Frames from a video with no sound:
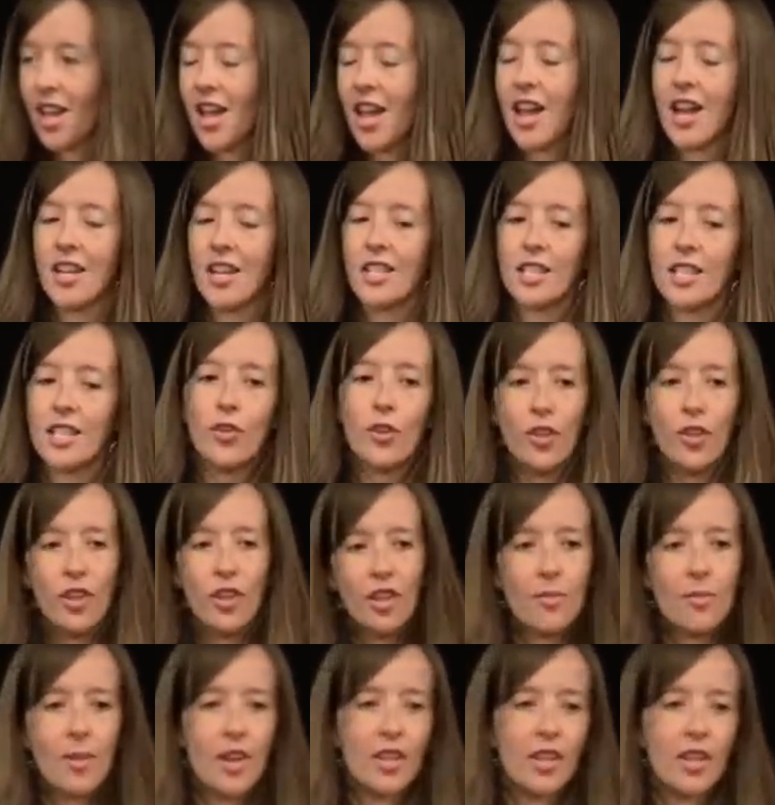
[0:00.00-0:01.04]
And if you
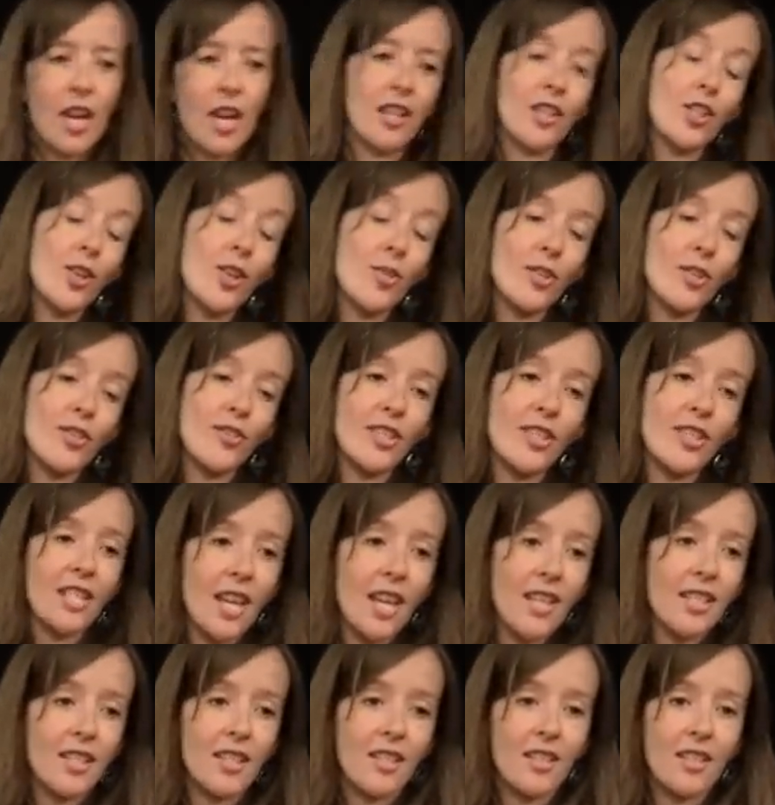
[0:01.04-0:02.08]
think about that in terms of a
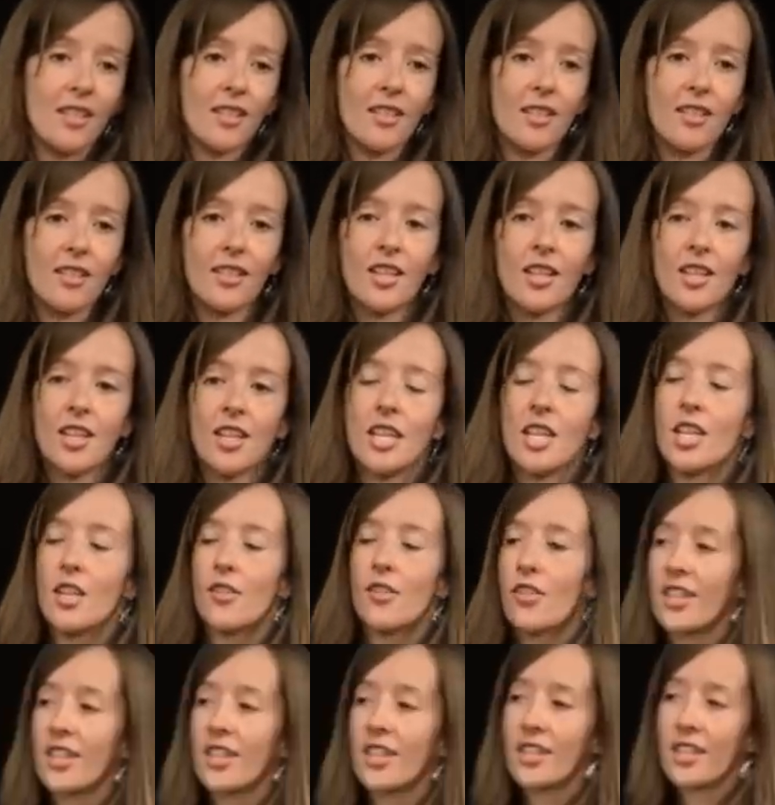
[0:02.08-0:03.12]
sentence,
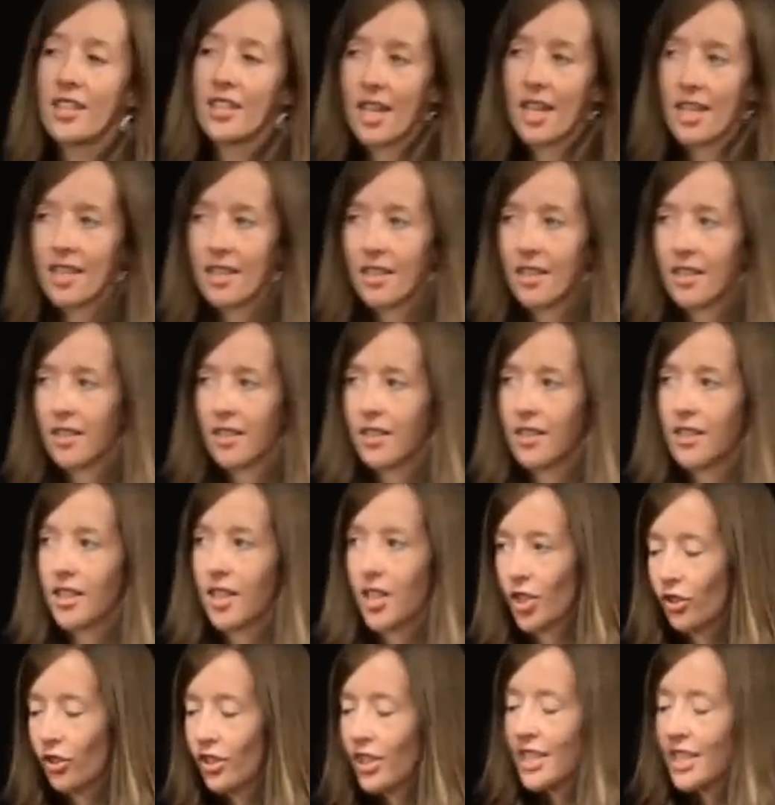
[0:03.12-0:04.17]
if the sentence that
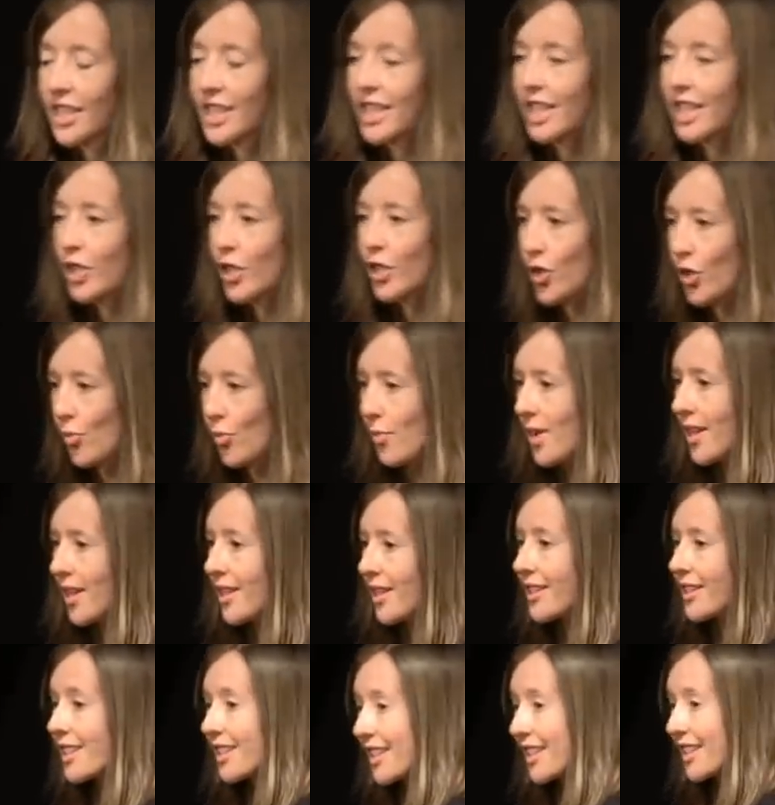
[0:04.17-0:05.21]
you're listening to
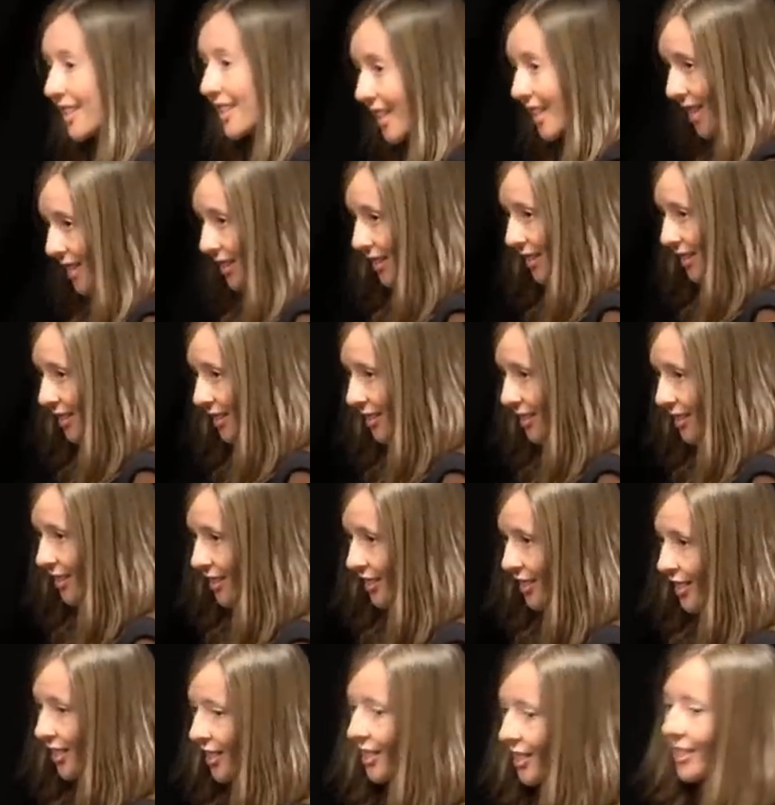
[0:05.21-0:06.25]
makes sense,
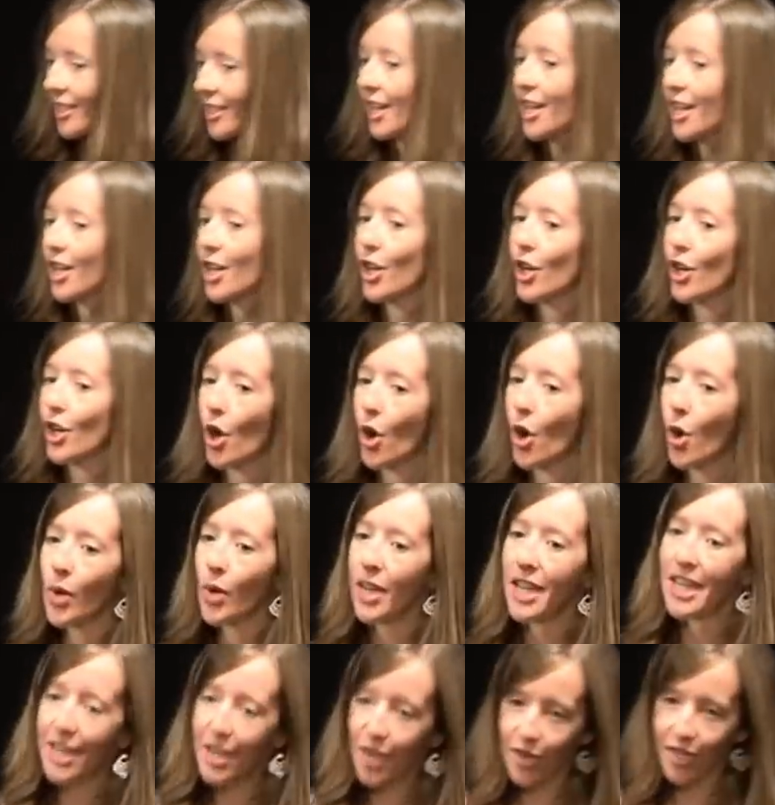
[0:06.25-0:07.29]
it is a
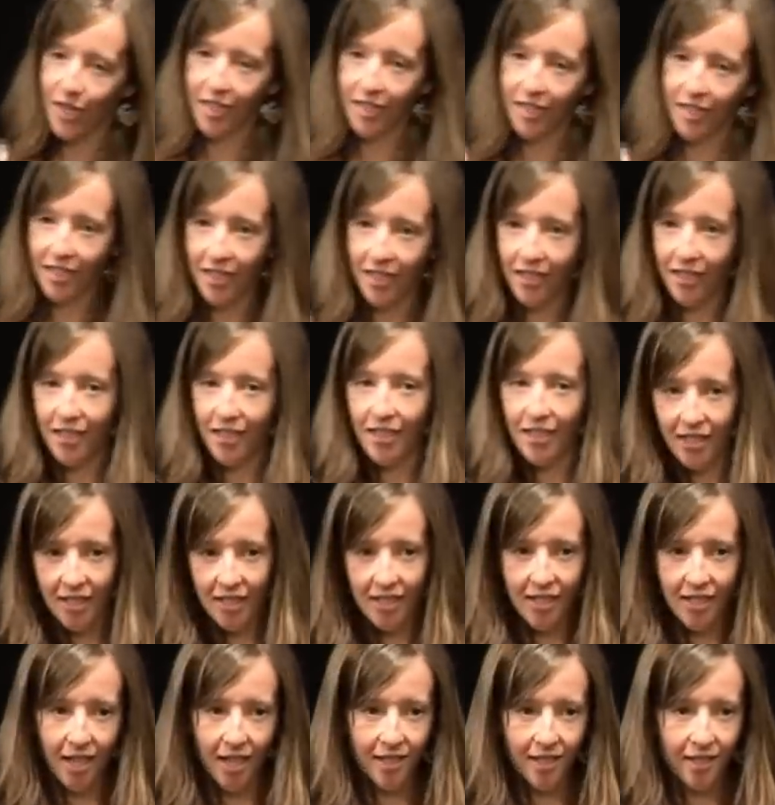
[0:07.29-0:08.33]
coherent
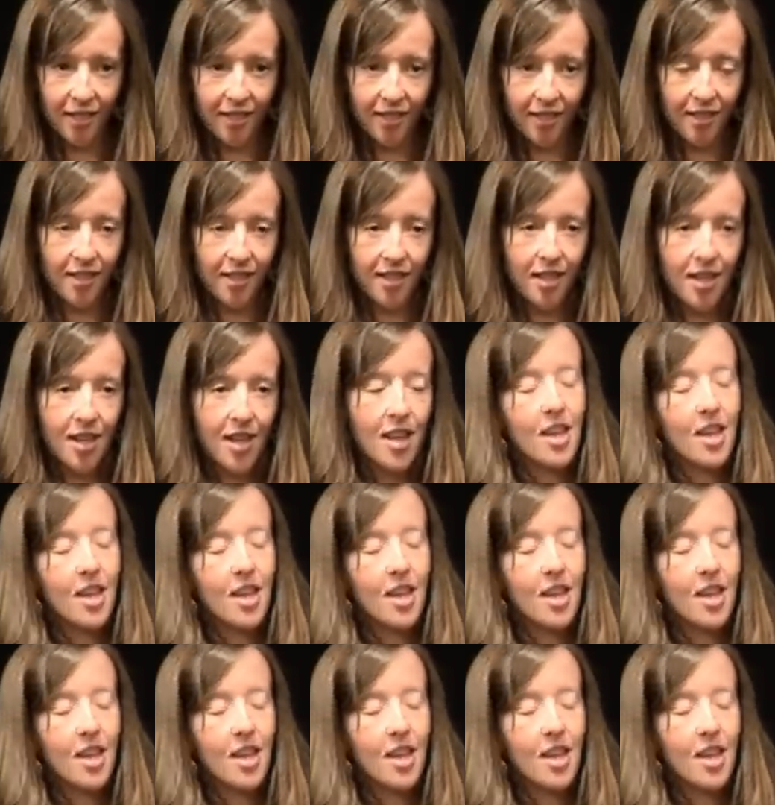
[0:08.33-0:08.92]
sentence.